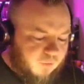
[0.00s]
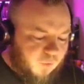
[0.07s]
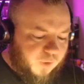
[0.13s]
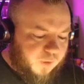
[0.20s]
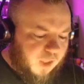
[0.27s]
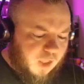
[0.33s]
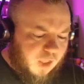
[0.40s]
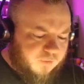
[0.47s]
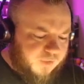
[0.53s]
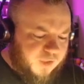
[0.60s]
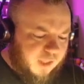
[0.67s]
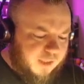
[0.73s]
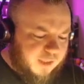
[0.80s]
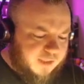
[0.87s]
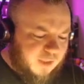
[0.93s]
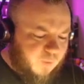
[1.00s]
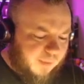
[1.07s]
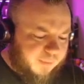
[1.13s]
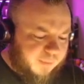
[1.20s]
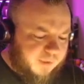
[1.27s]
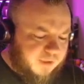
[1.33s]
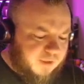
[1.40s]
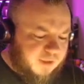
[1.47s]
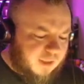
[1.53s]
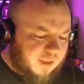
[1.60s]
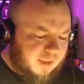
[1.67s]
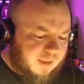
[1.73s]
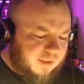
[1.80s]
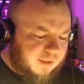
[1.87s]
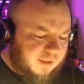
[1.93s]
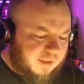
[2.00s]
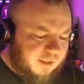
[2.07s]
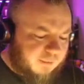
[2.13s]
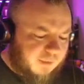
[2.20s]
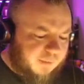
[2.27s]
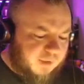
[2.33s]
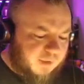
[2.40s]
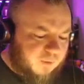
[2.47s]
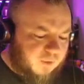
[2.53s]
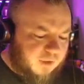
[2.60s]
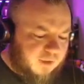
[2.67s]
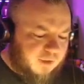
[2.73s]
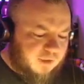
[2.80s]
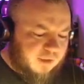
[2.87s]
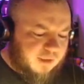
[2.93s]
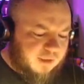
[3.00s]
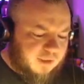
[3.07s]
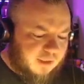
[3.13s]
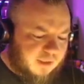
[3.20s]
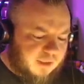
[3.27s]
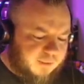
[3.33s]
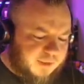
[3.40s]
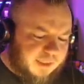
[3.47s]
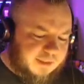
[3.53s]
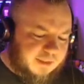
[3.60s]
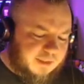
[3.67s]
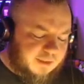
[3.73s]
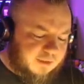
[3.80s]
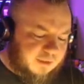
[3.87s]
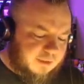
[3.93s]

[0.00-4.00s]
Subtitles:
Or you can overcharge their weapons, so I think that might be the one it comes down to.